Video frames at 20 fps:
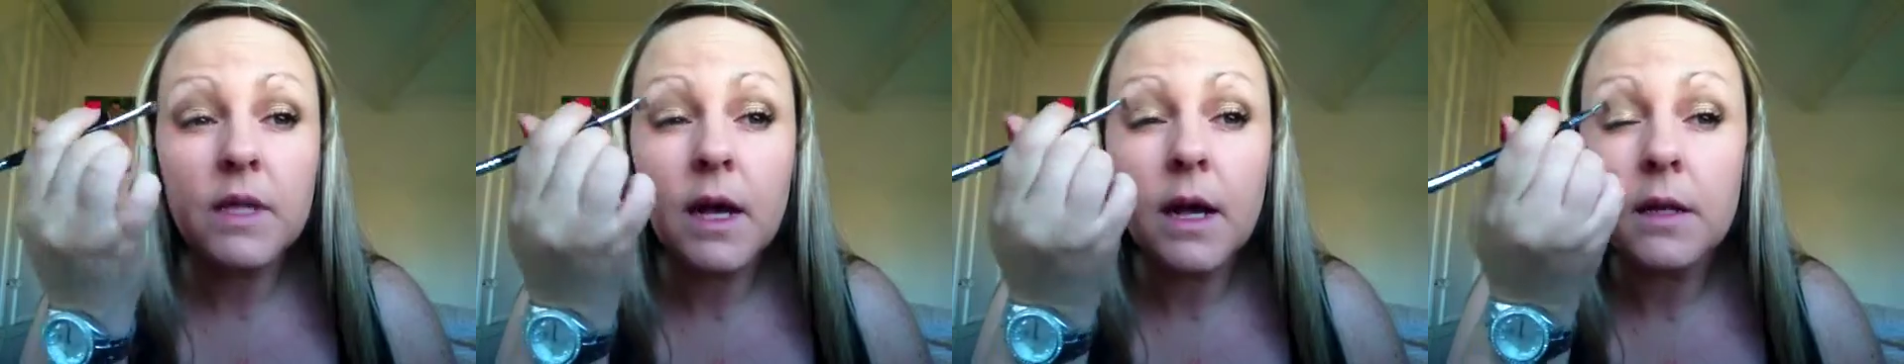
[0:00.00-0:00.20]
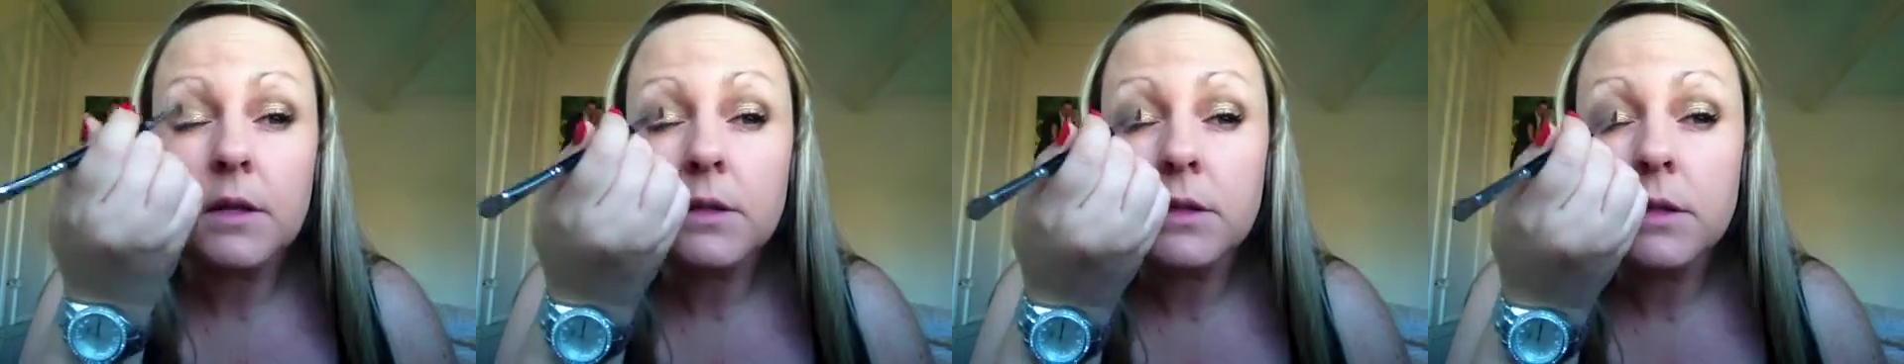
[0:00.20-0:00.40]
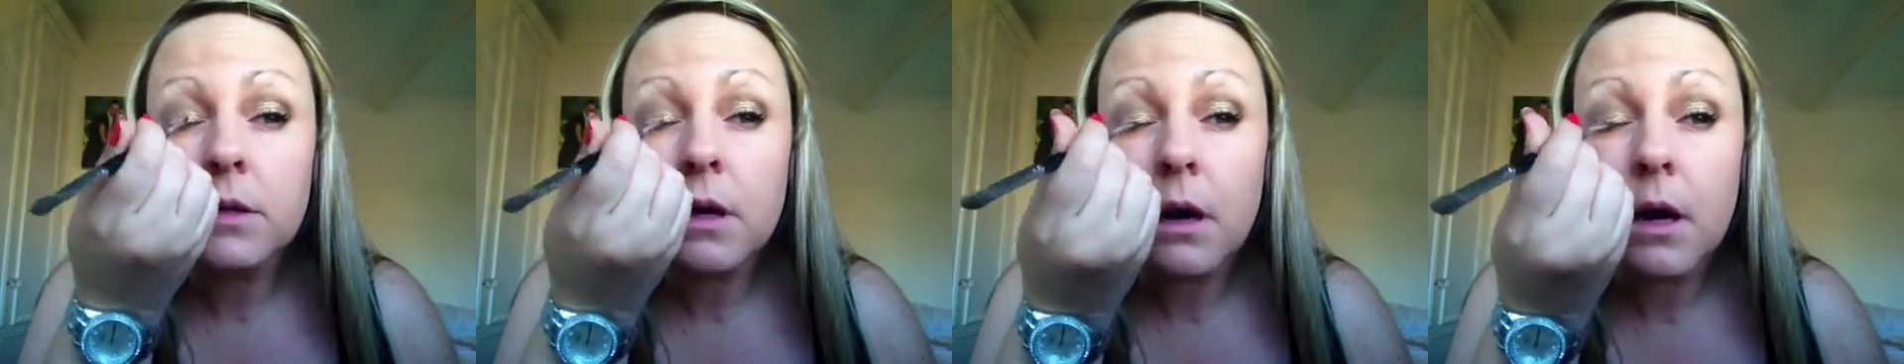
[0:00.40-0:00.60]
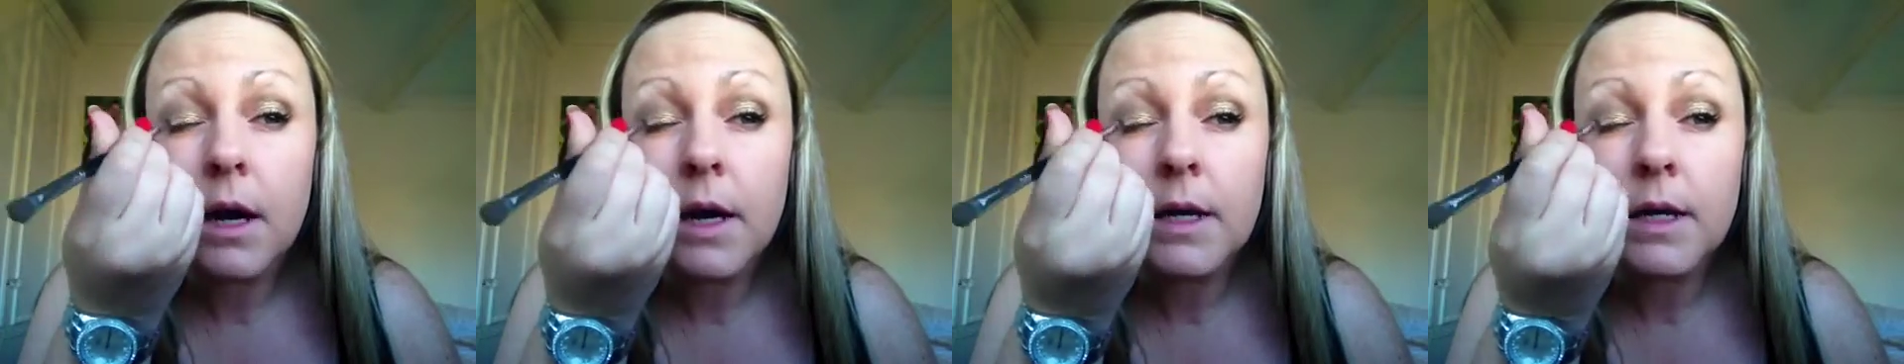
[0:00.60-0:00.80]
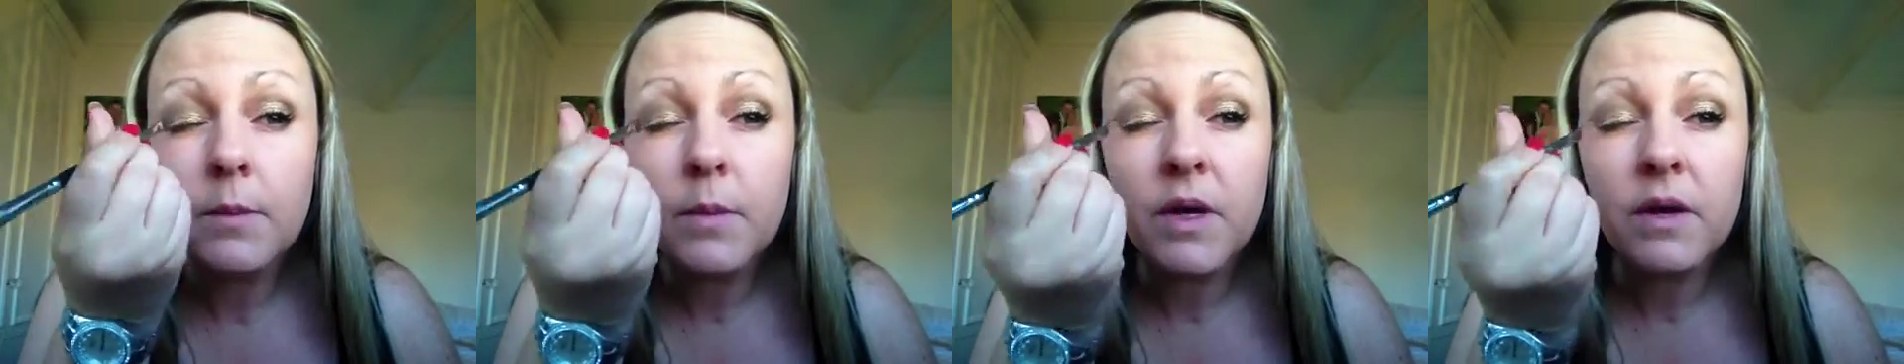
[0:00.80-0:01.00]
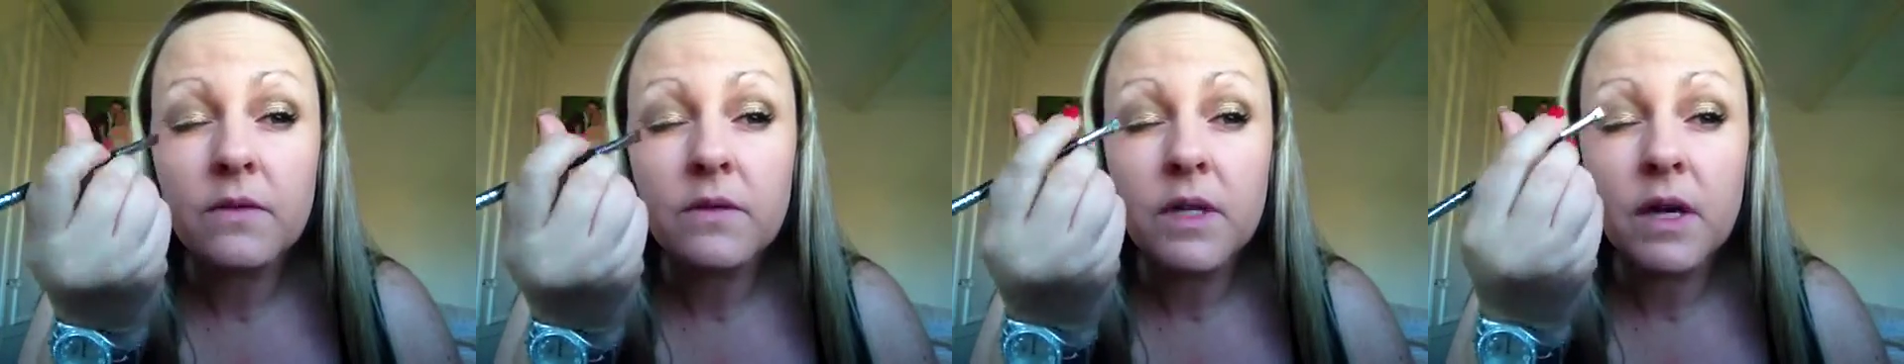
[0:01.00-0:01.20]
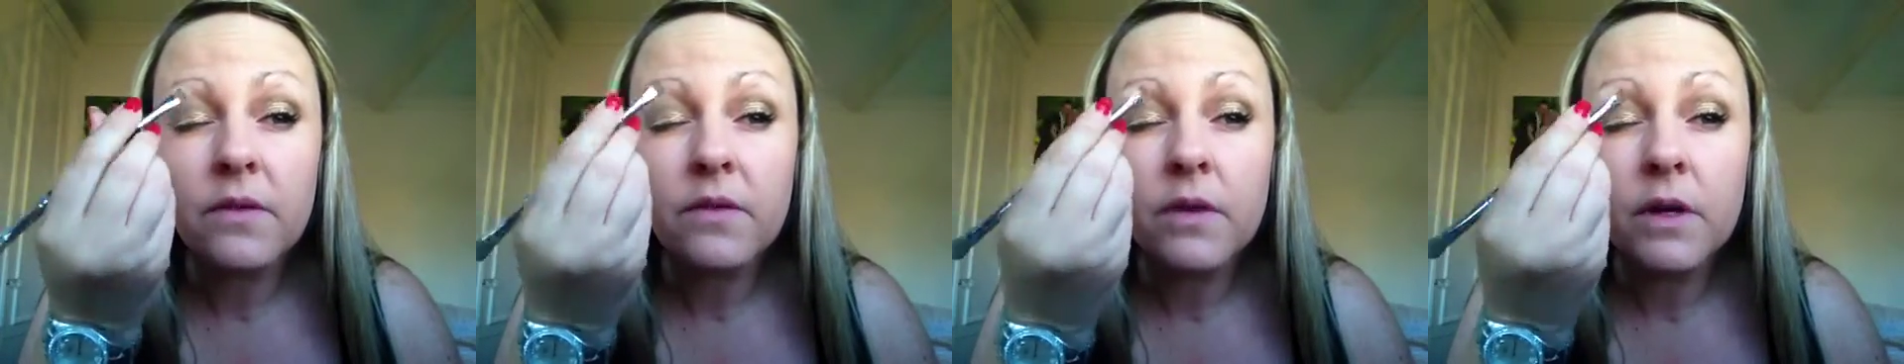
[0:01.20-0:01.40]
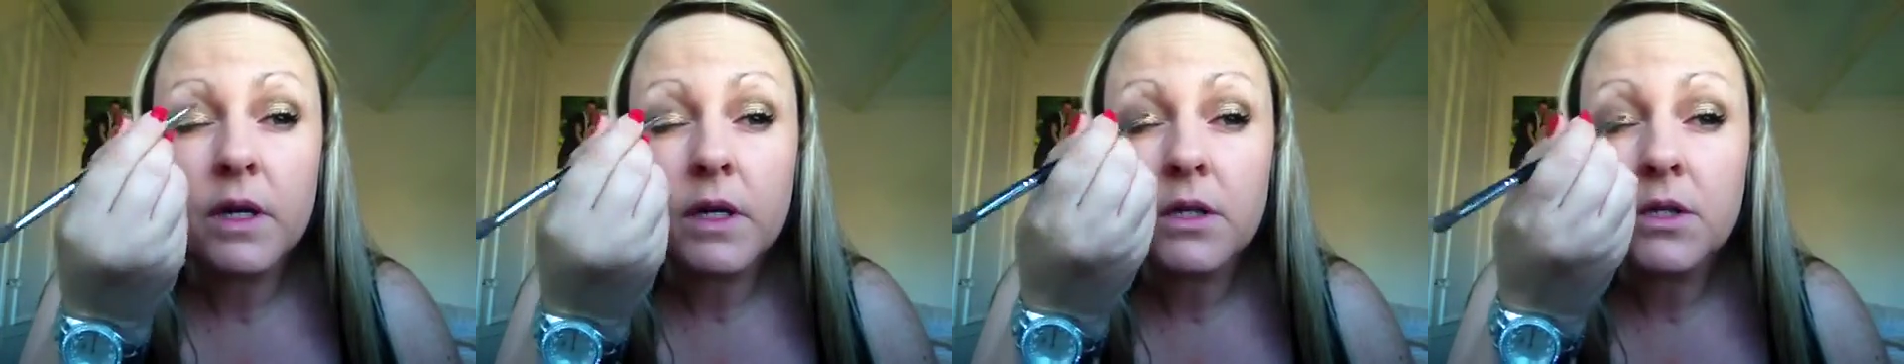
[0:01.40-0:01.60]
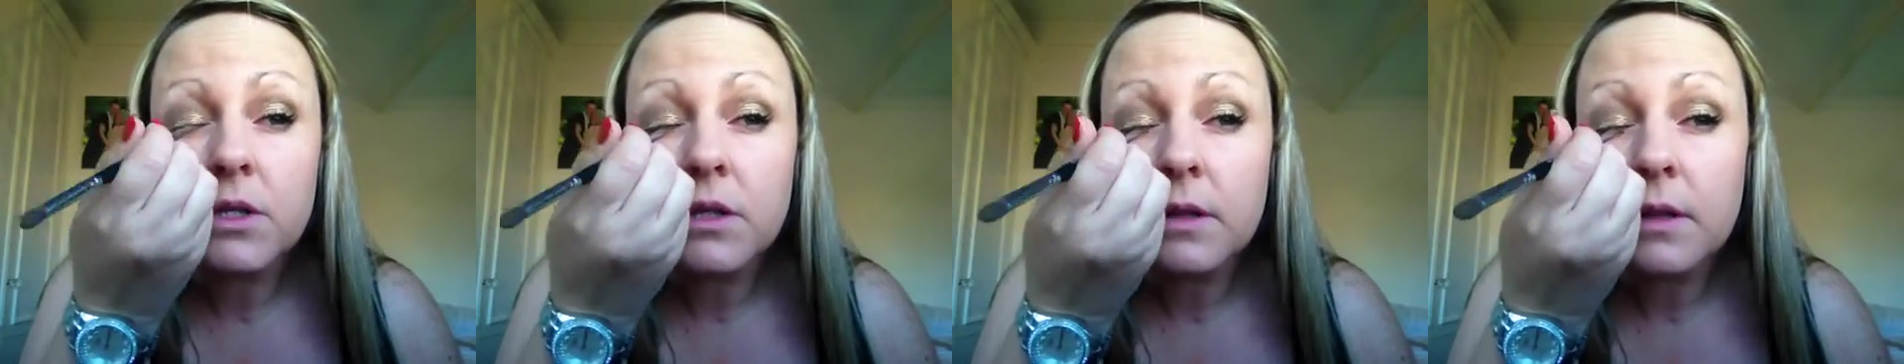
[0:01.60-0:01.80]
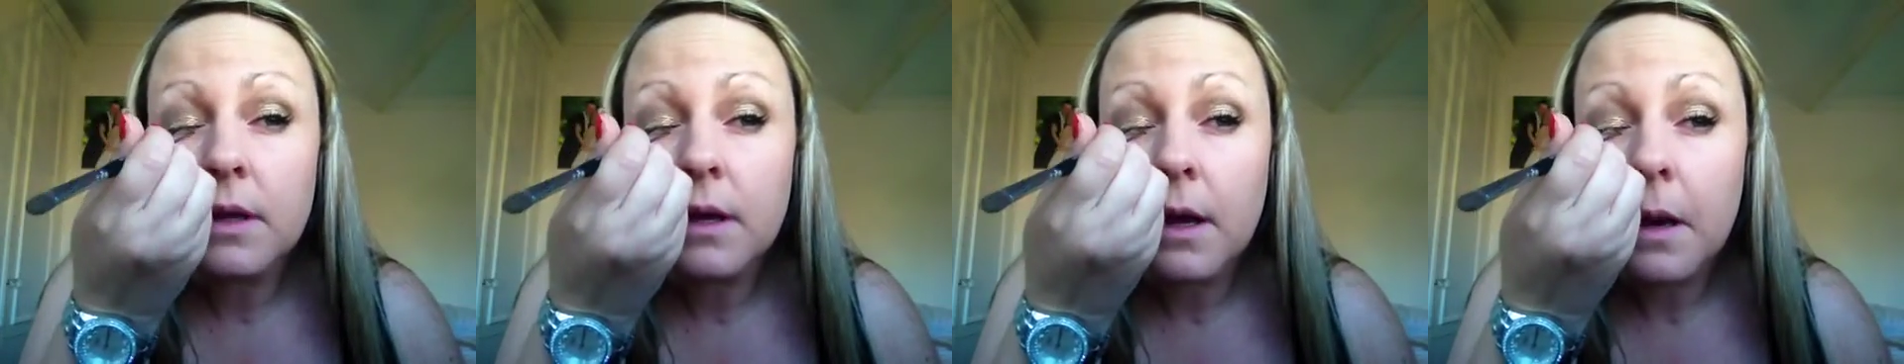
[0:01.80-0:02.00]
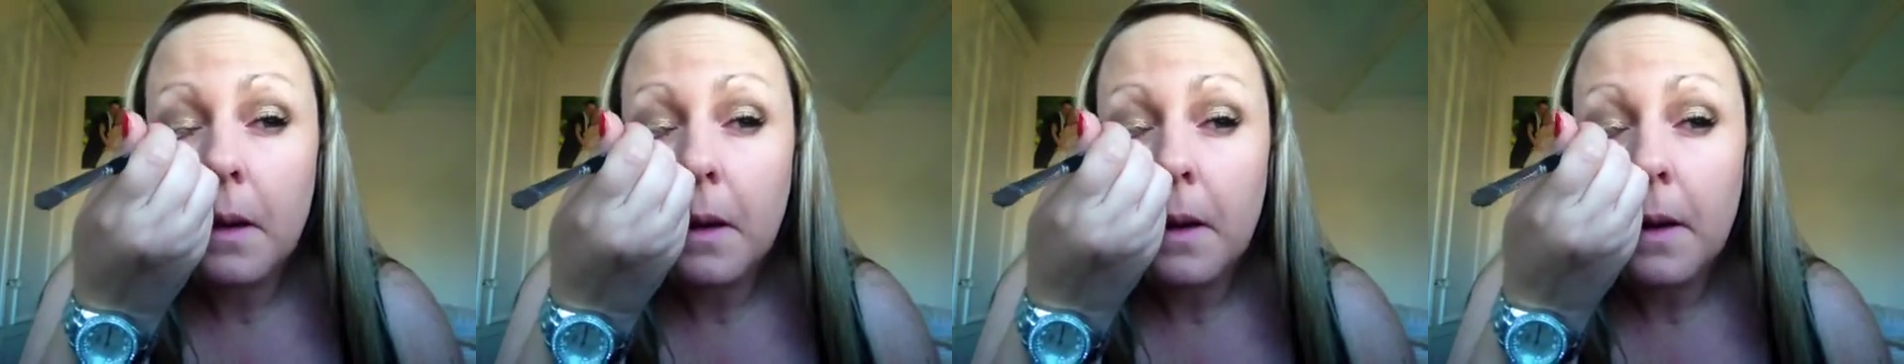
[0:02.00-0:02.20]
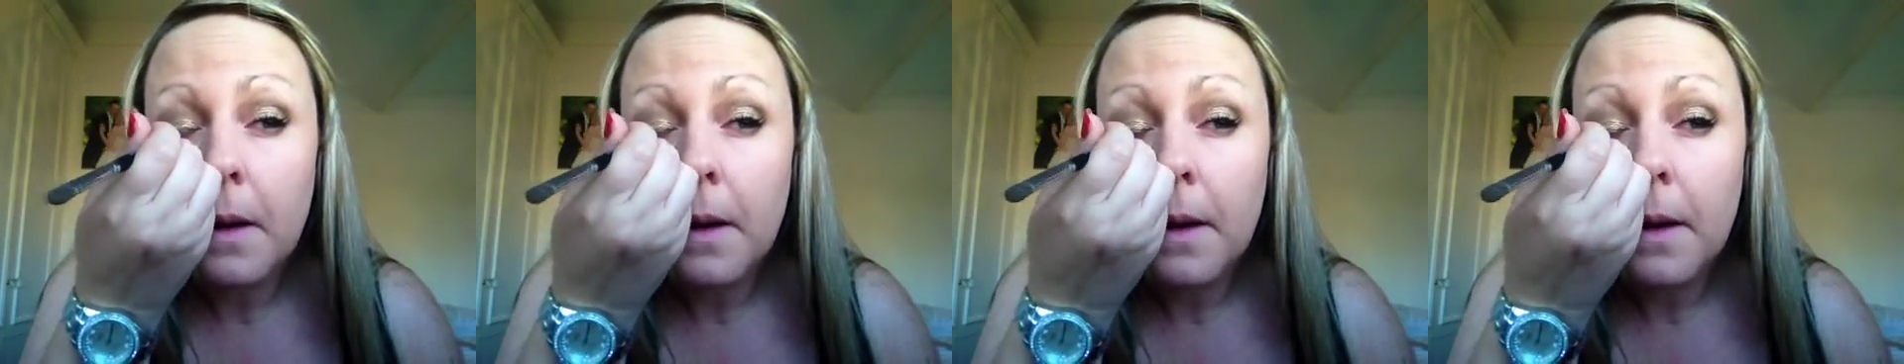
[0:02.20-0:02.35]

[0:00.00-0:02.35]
that tiny bit of definition there.